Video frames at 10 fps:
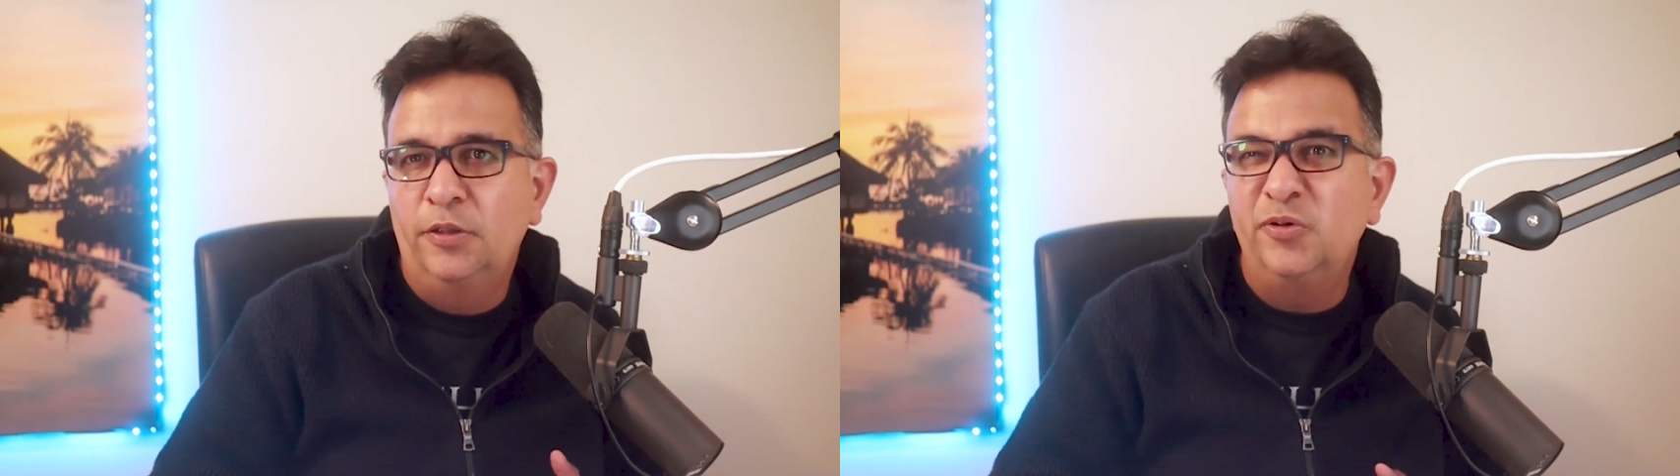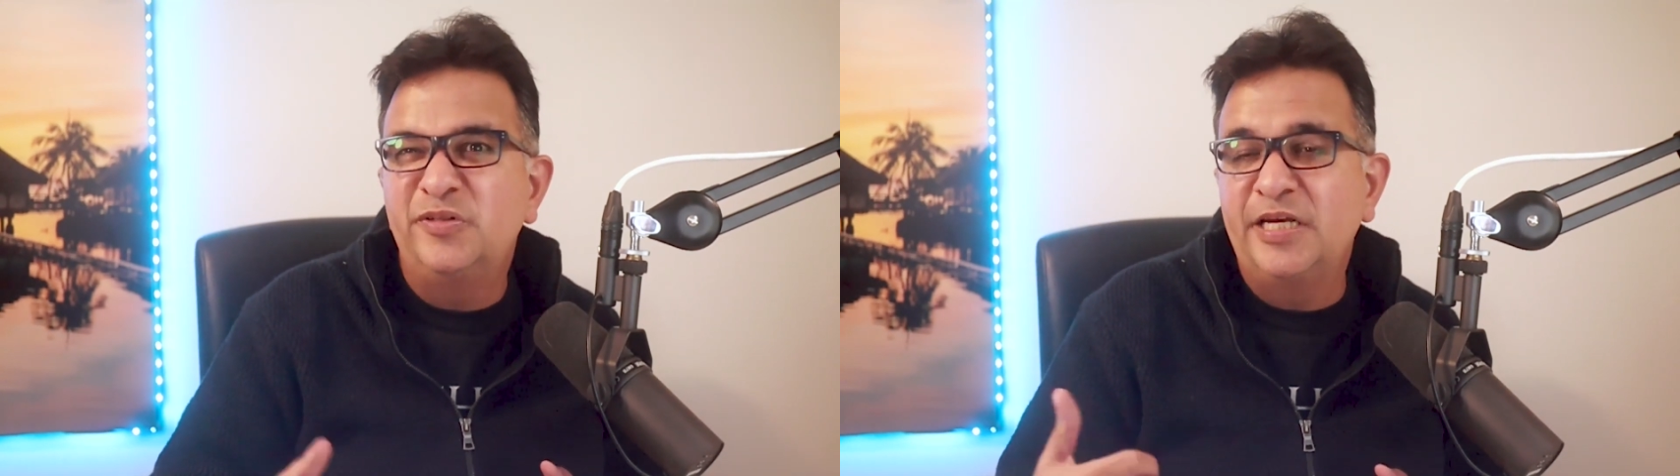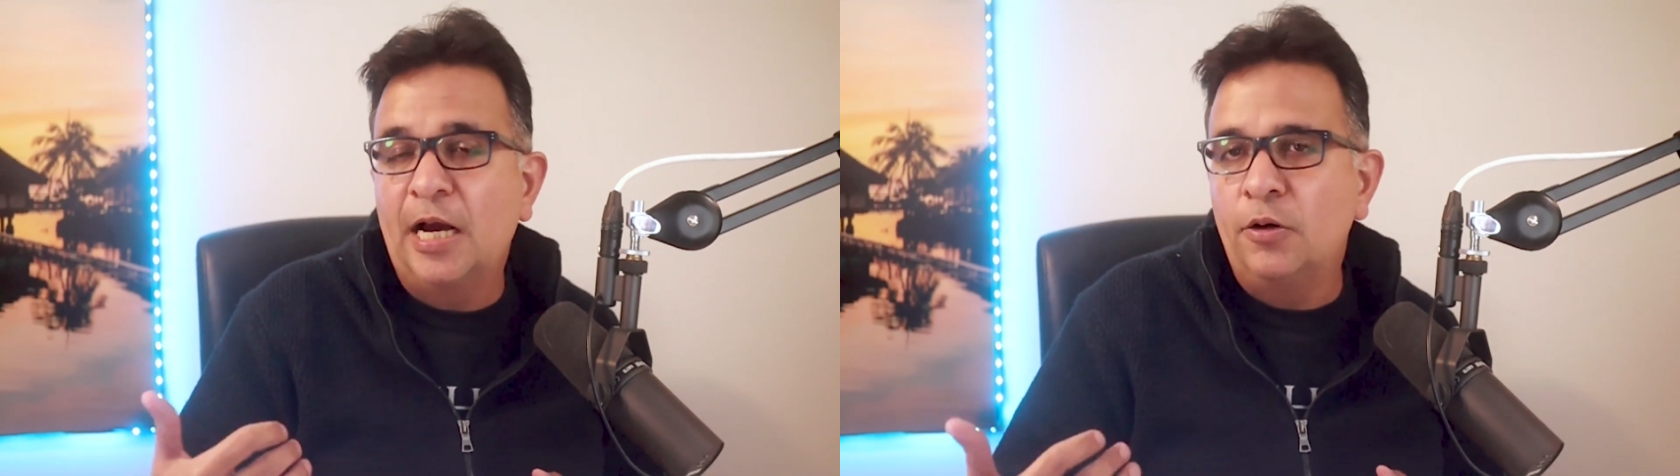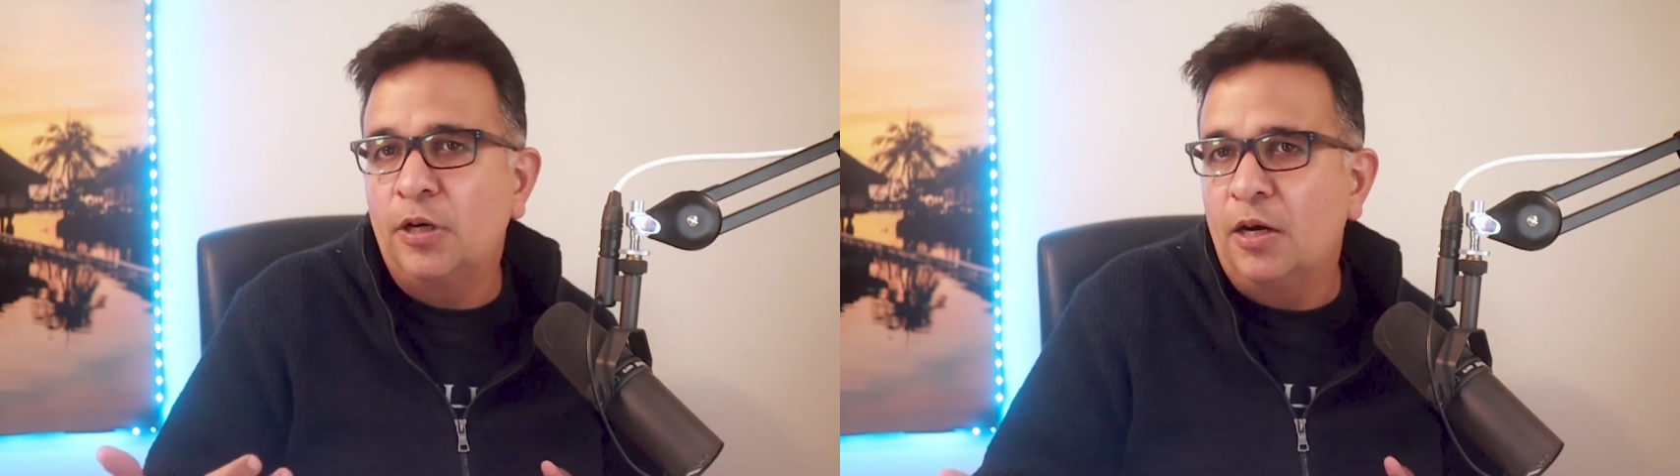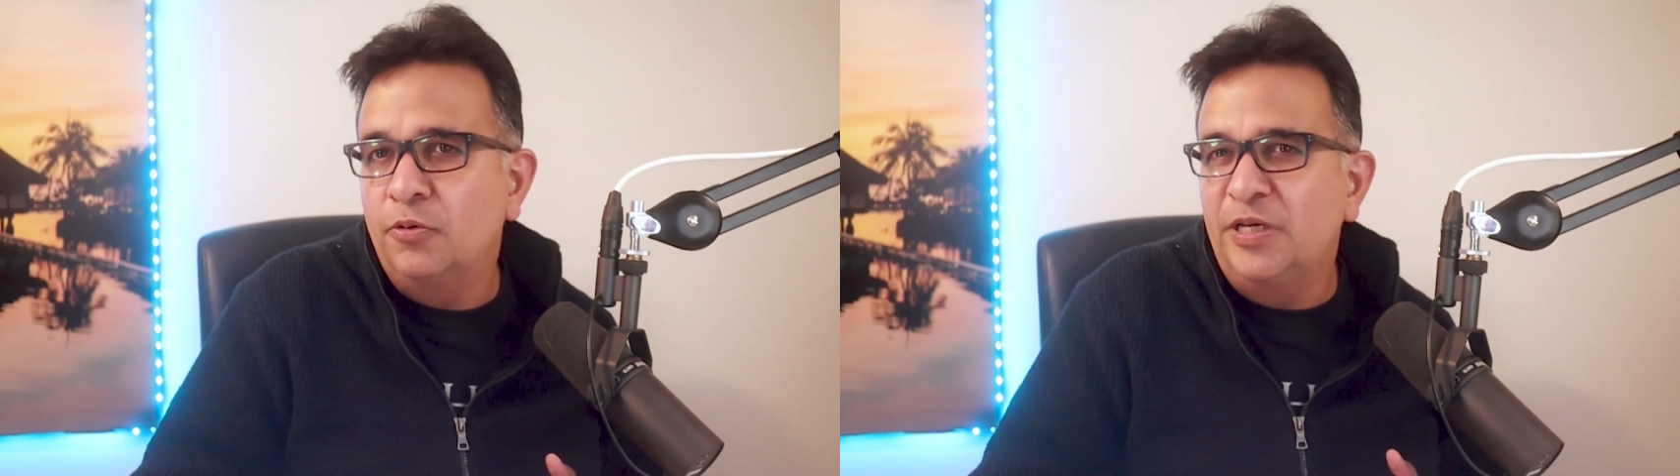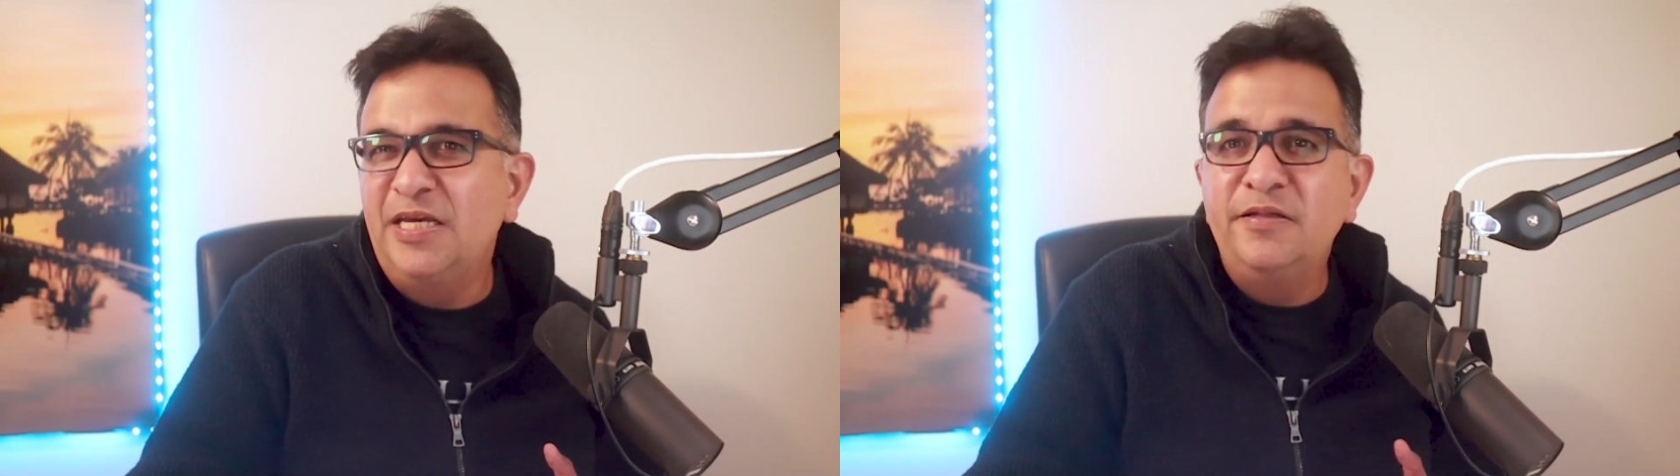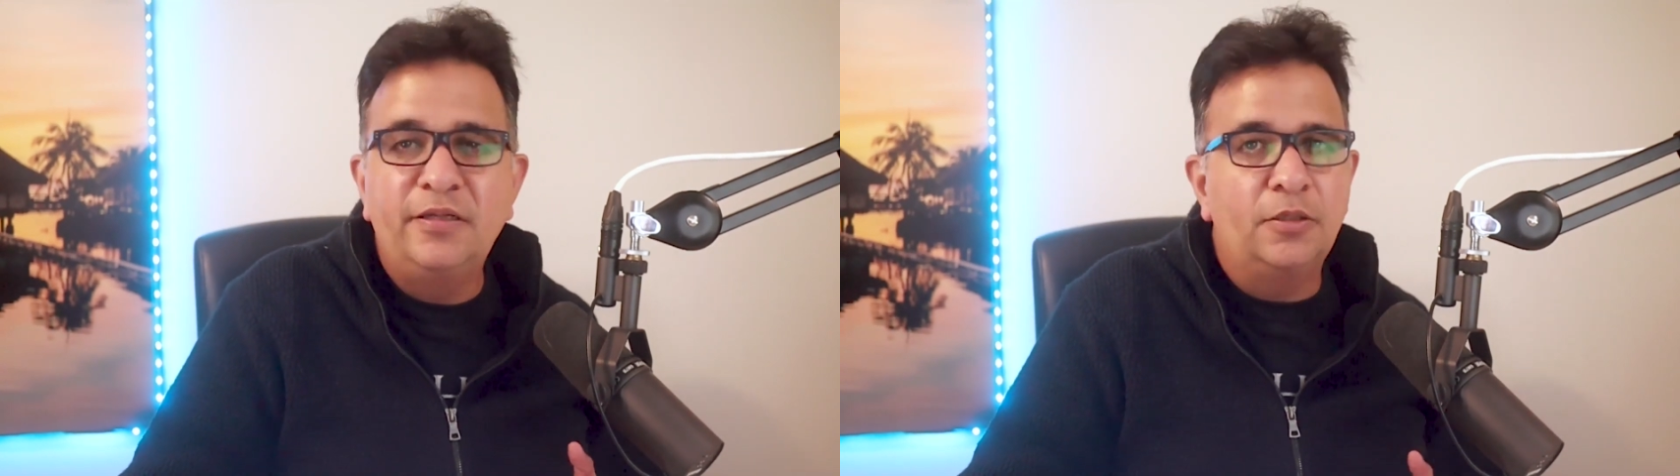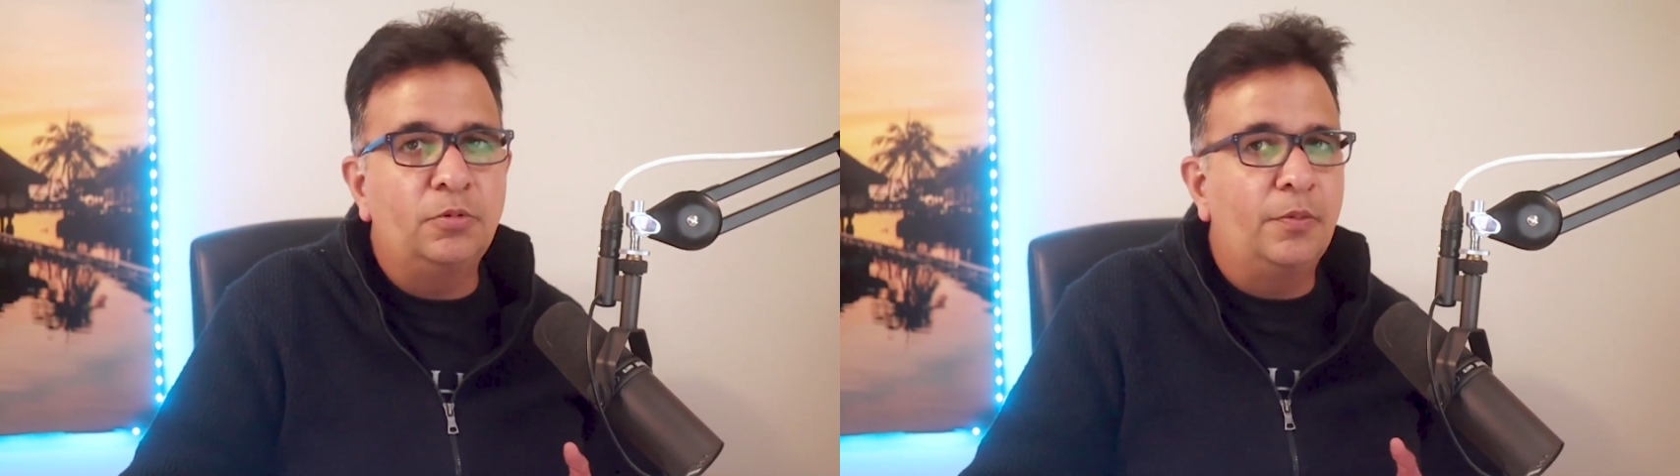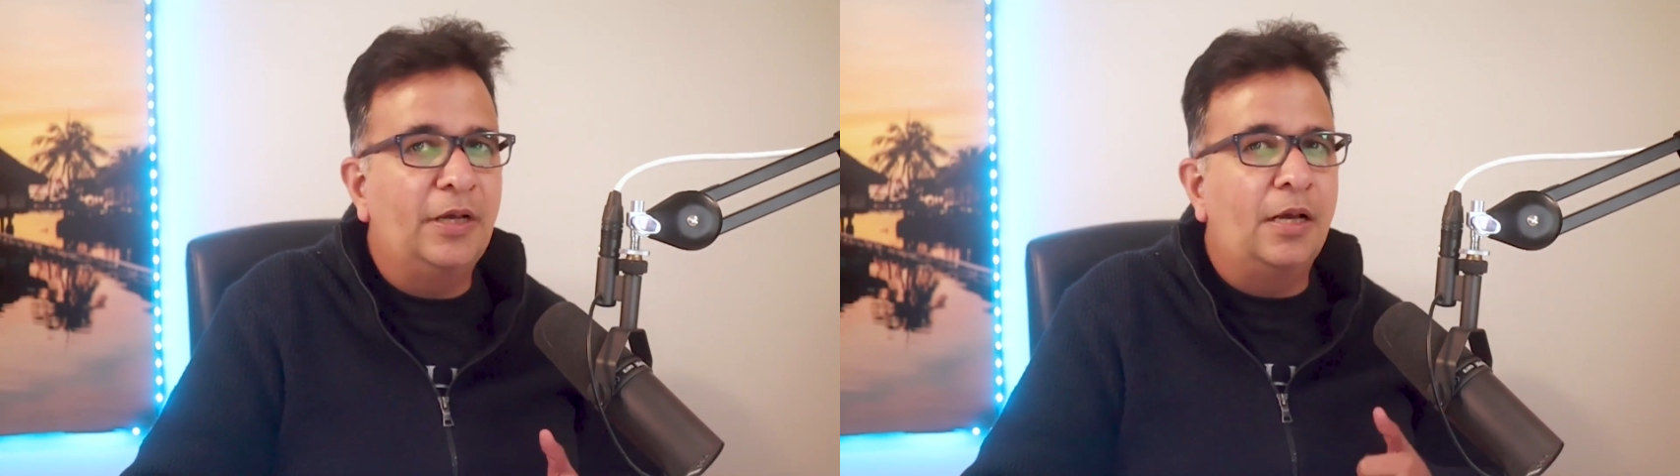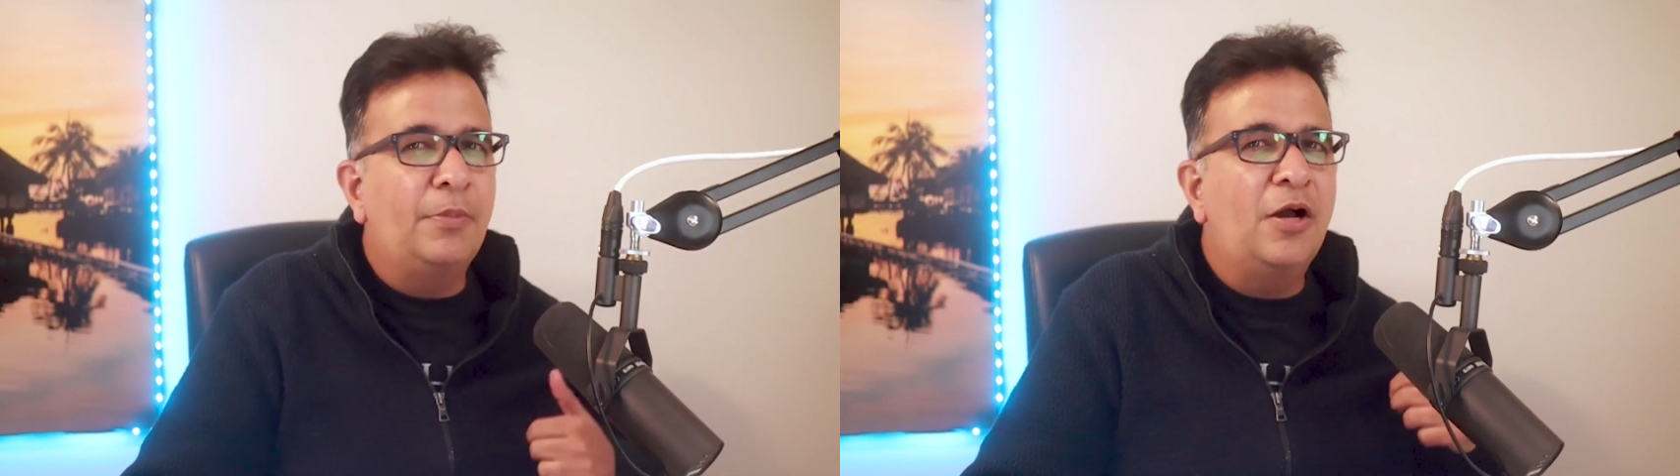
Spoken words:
You'll see how easy it will become,